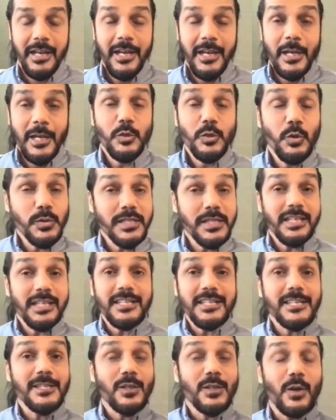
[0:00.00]
So you see,
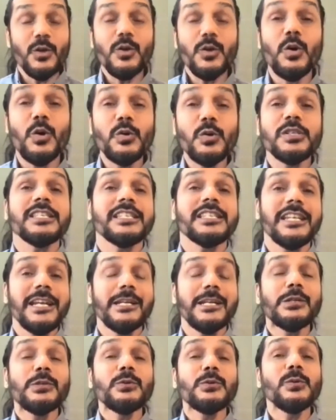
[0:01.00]
this is not a good
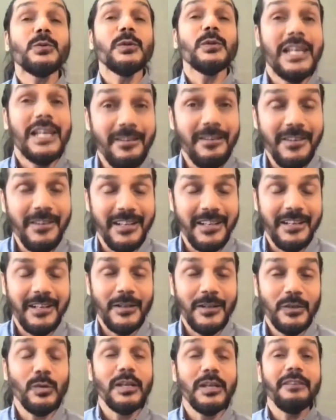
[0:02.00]
state to live
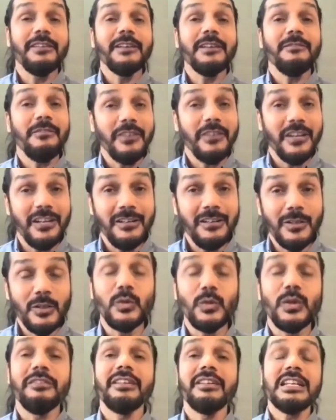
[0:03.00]
in fear, to
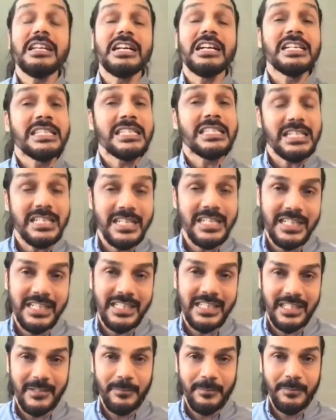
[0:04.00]
live in
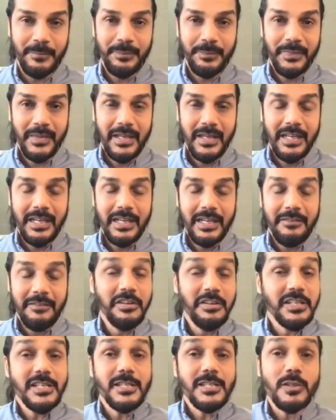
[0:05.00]
uncertainty,
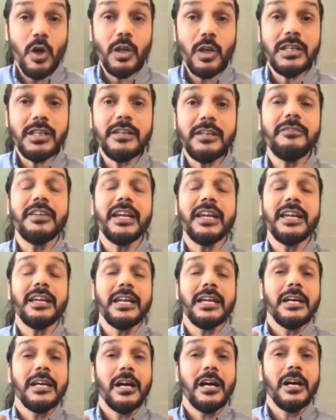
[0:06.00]
which is not the
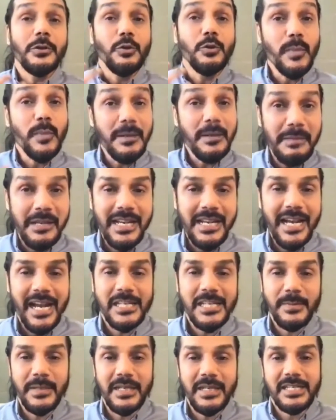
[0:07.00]
way a human being
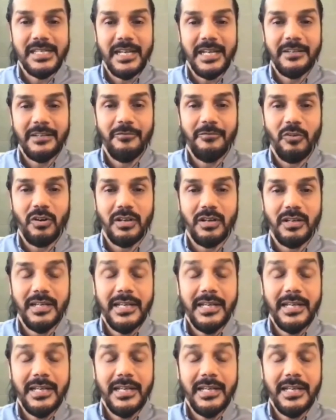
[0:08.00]
has been designed for.